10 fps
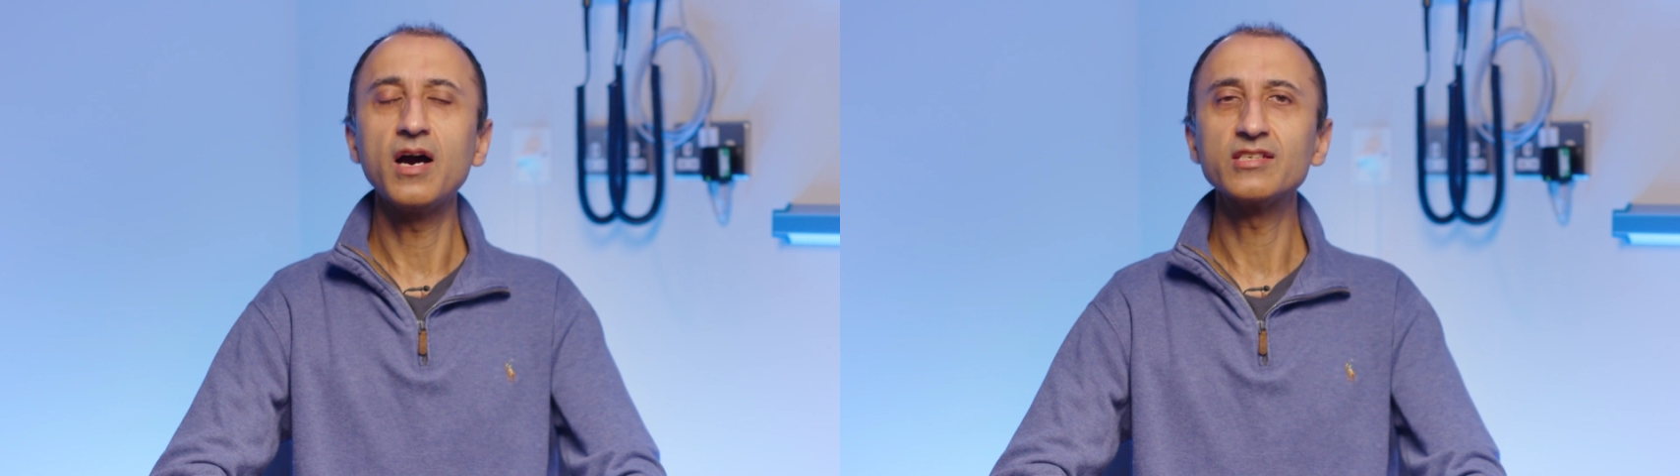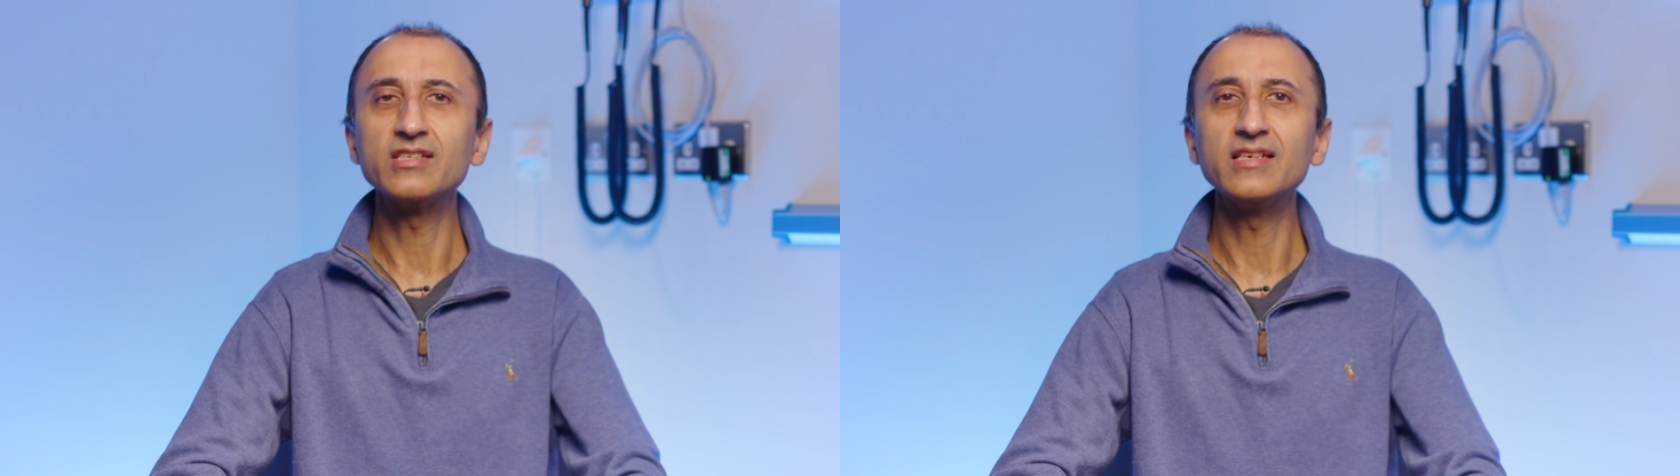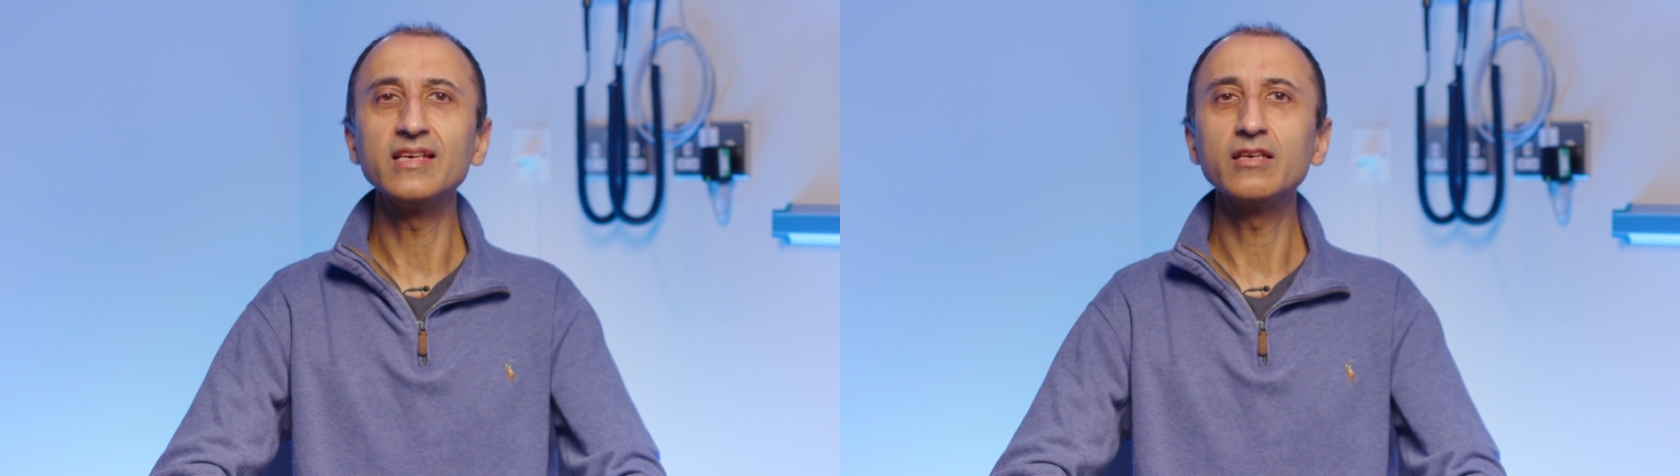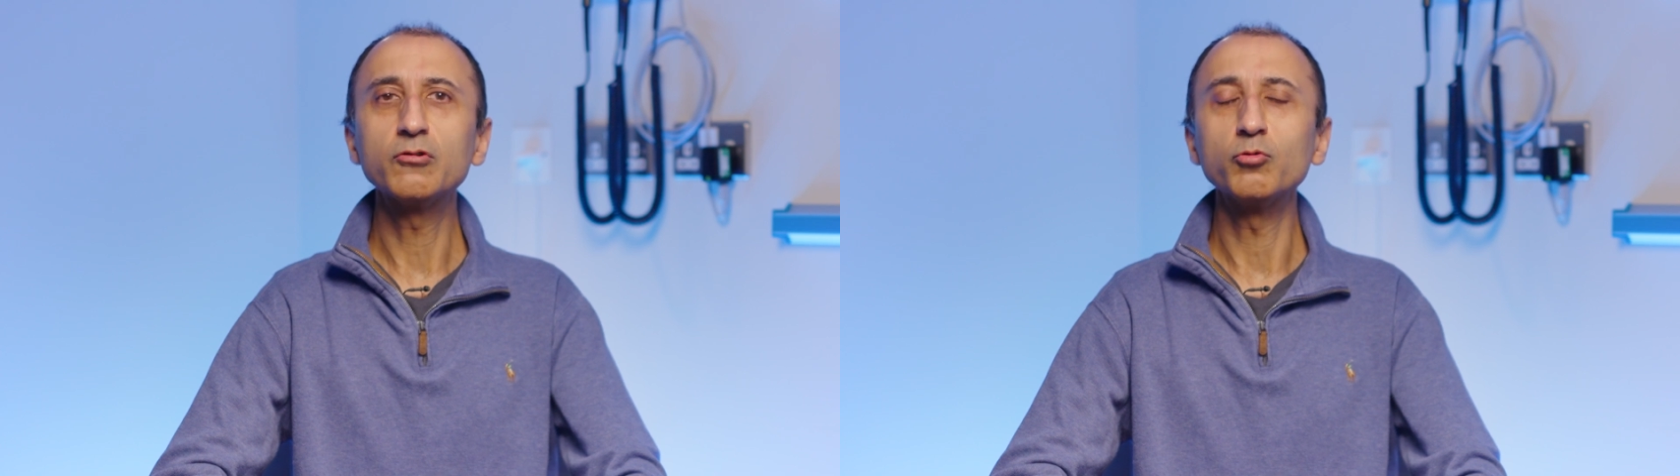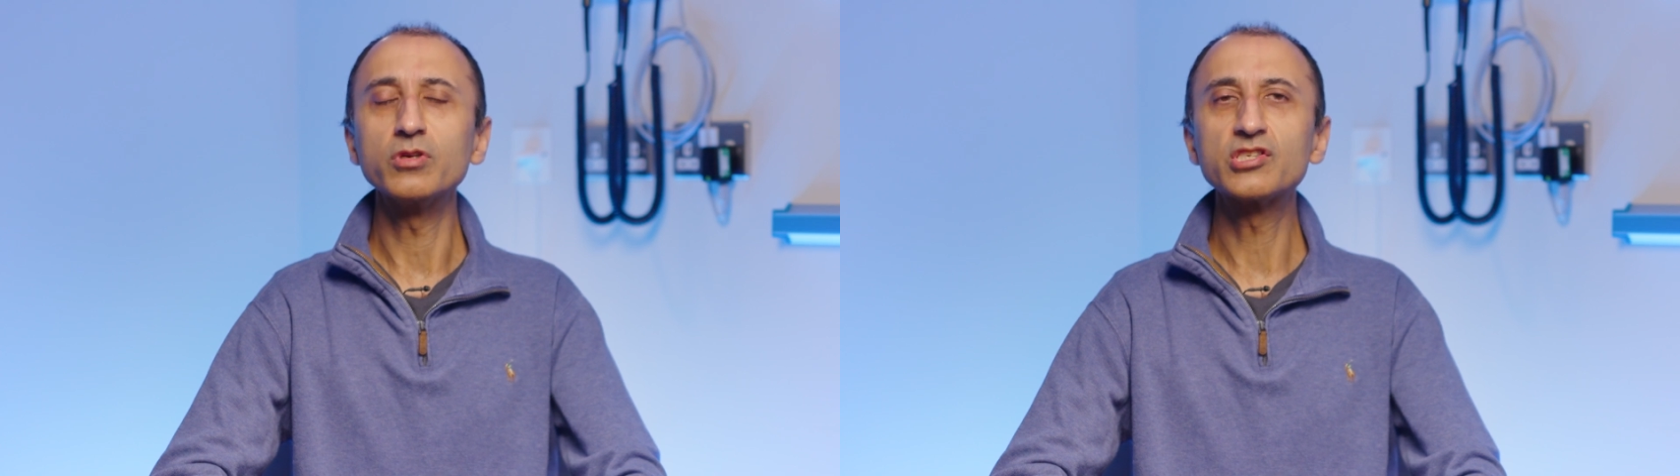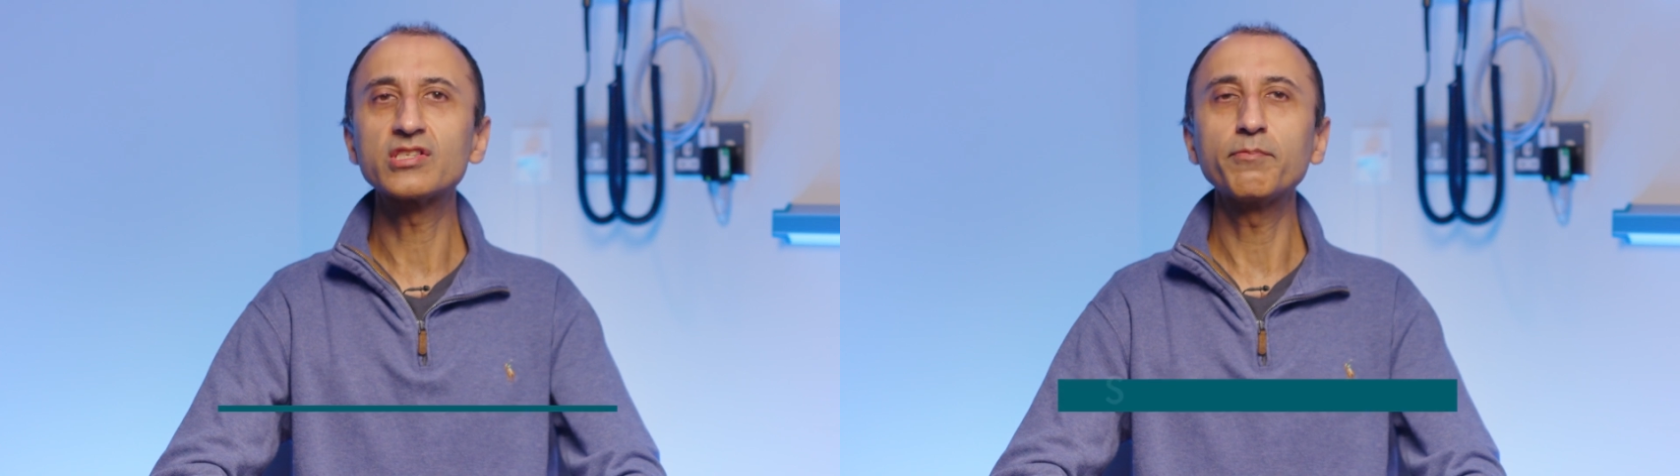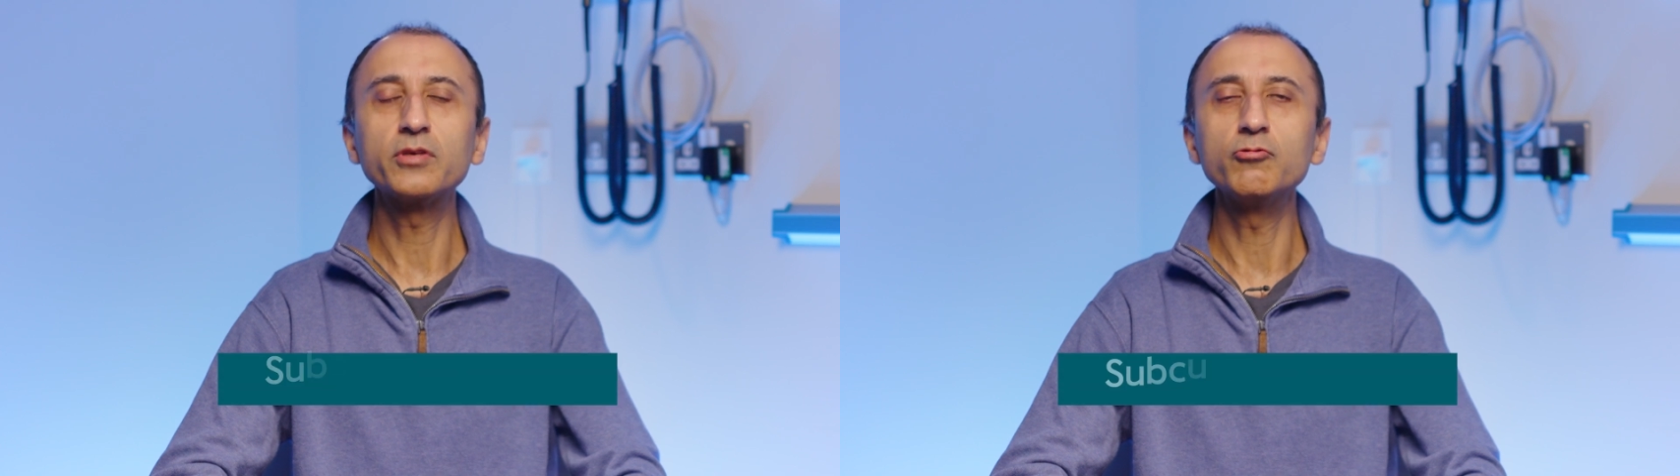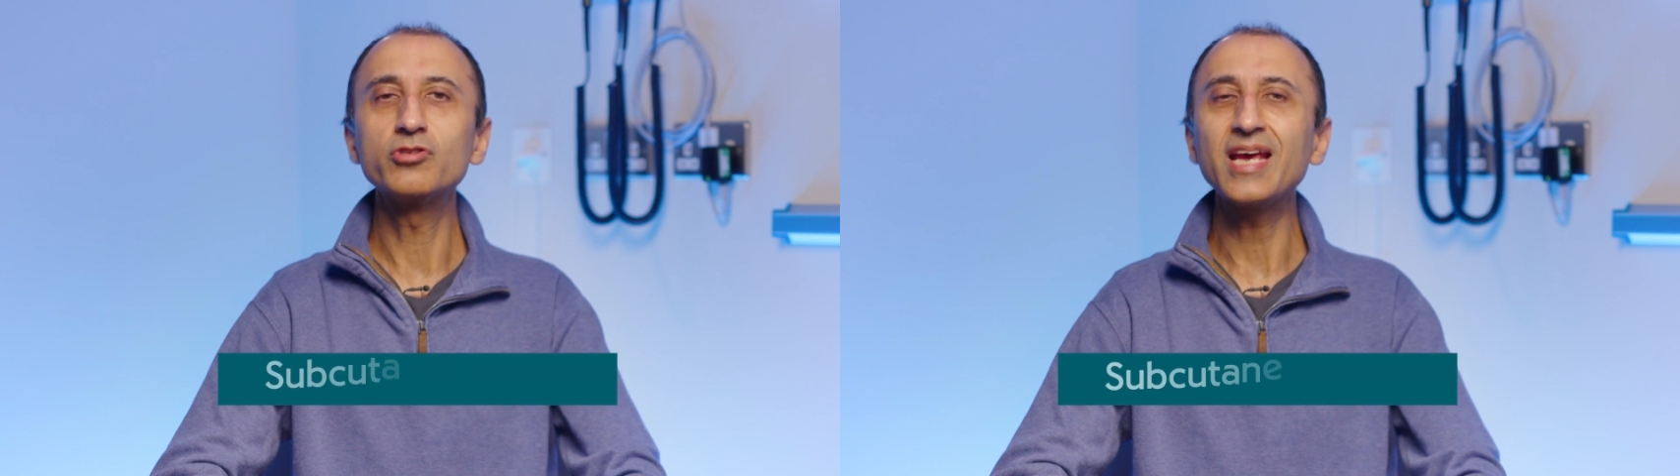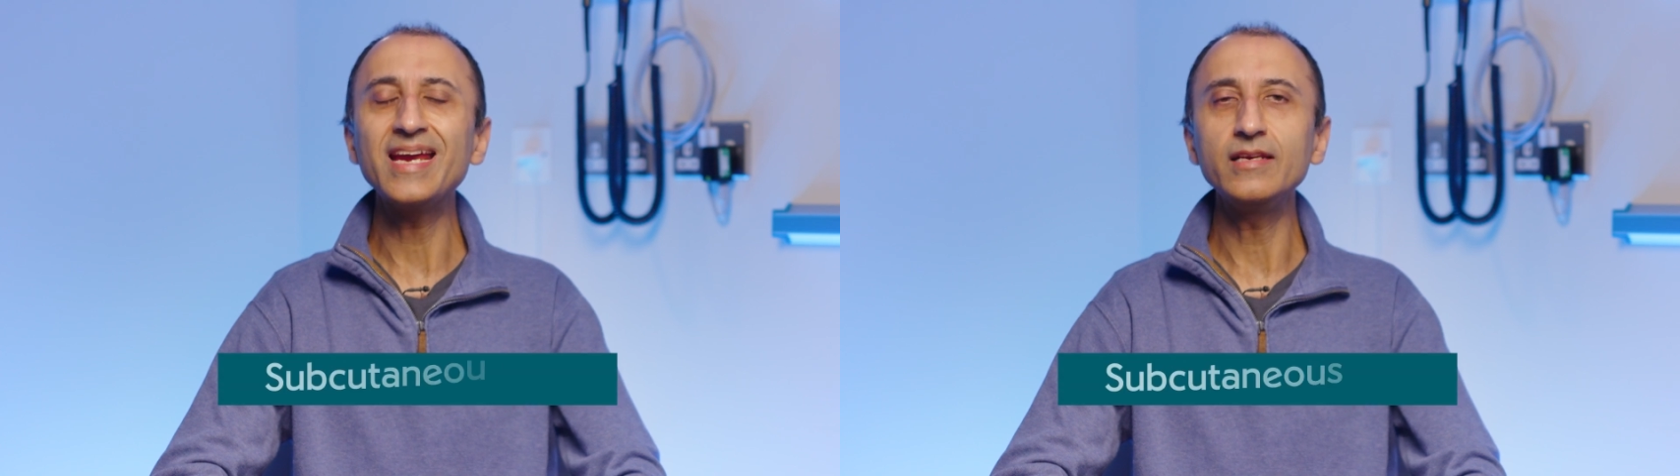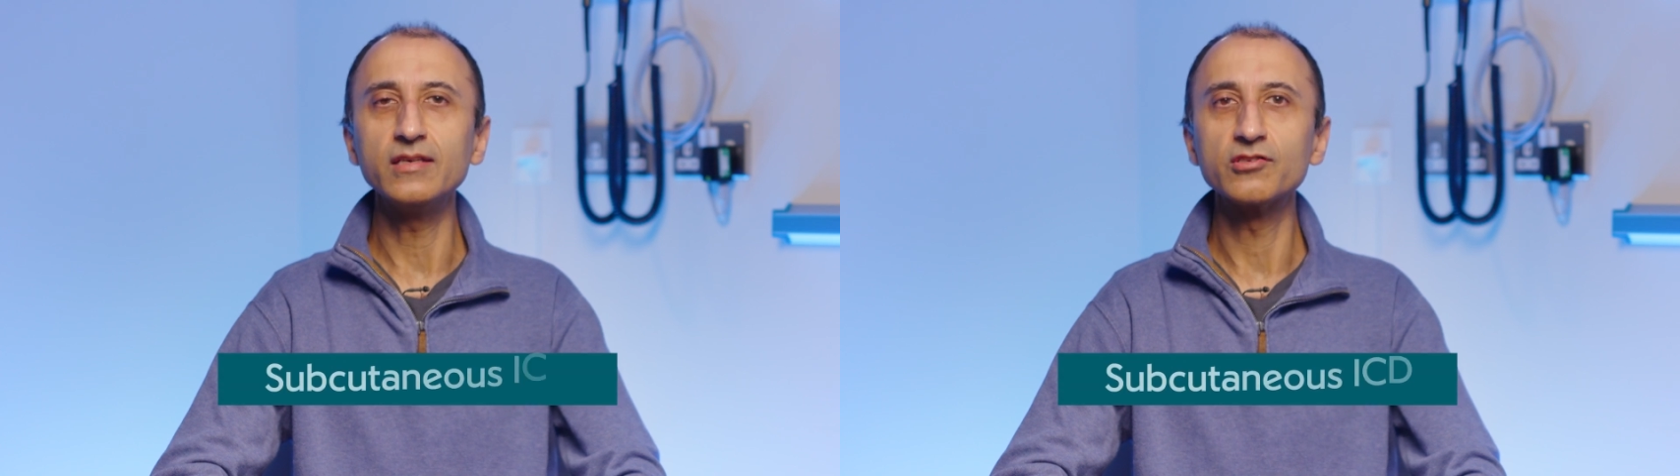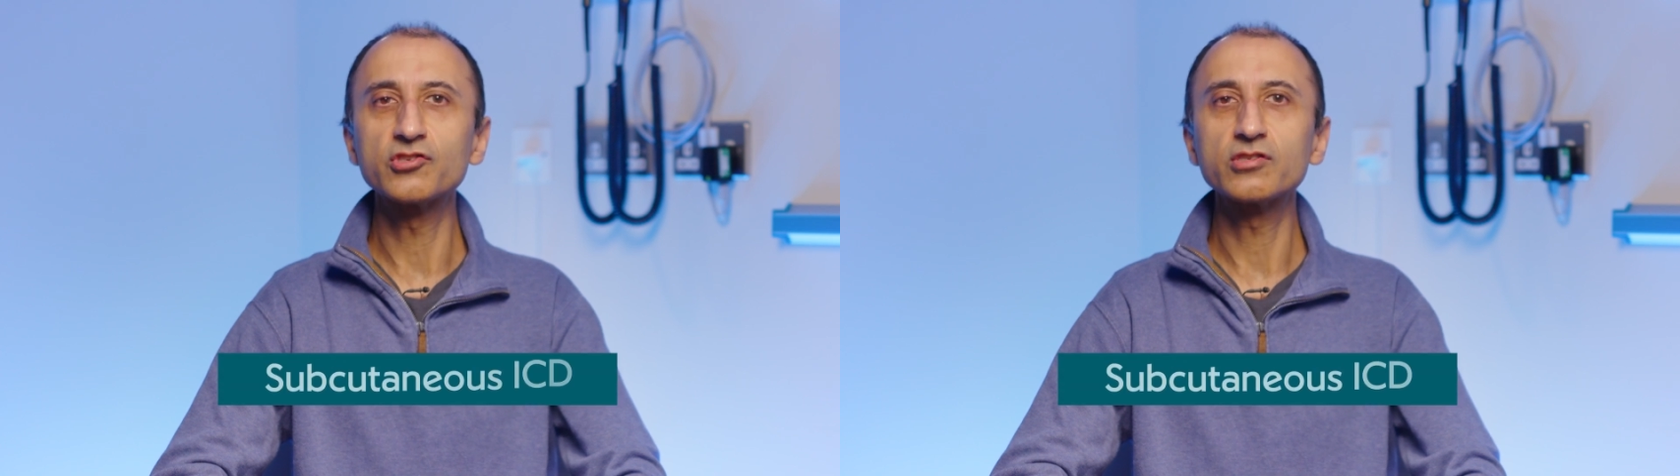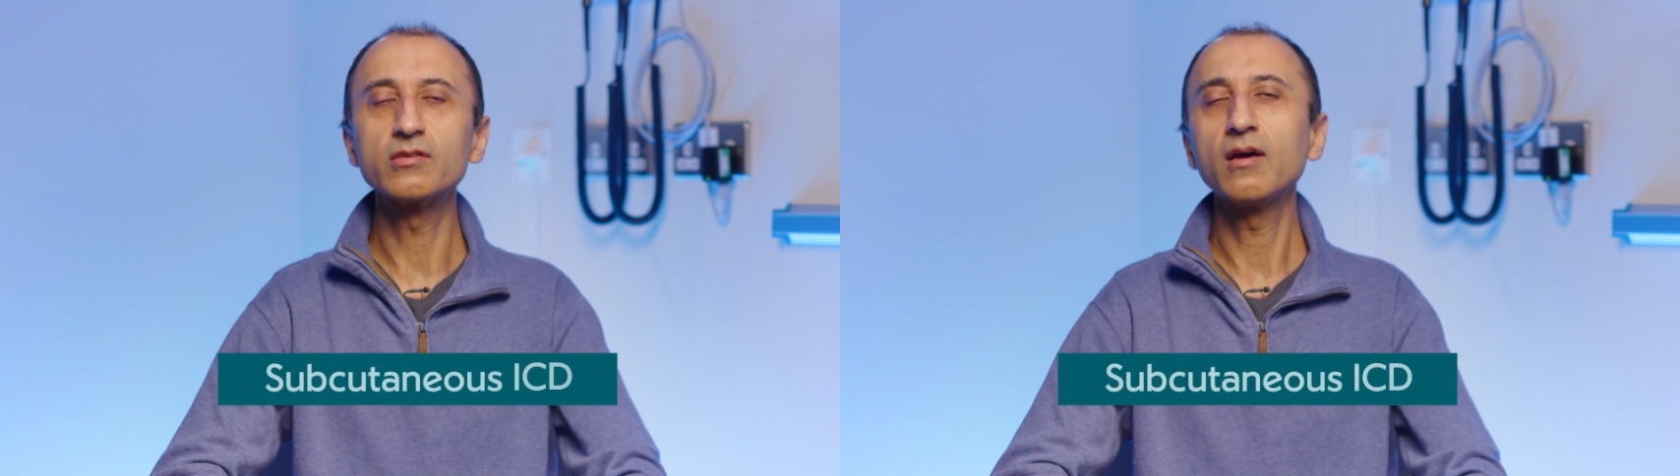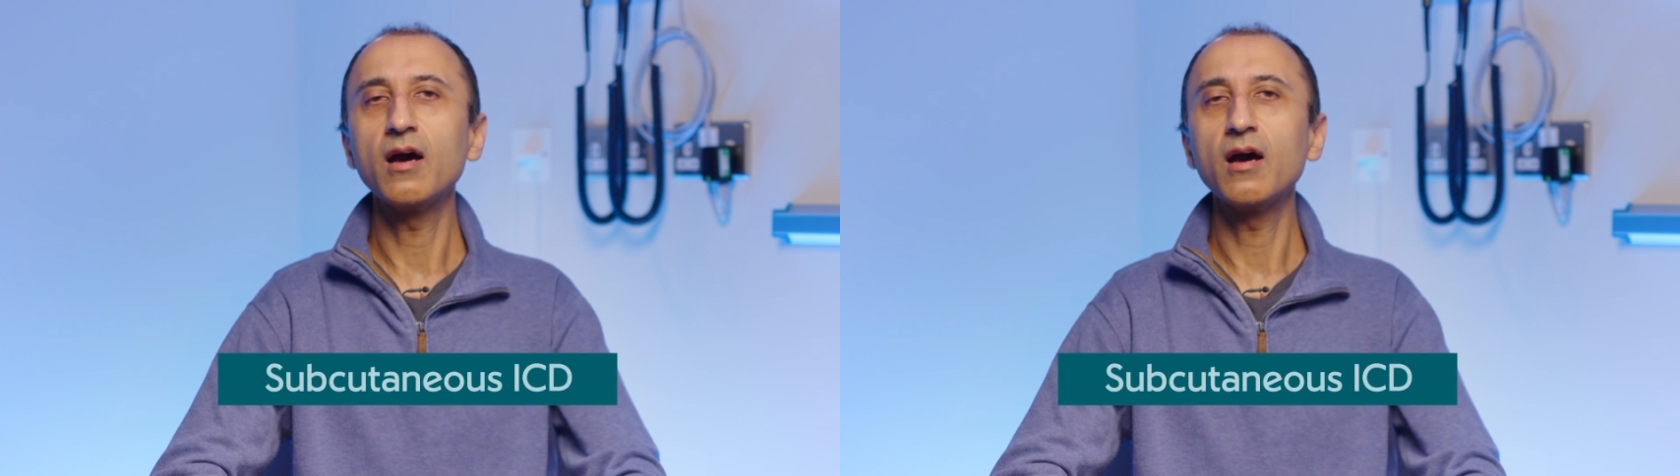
ICD called a subcutaneous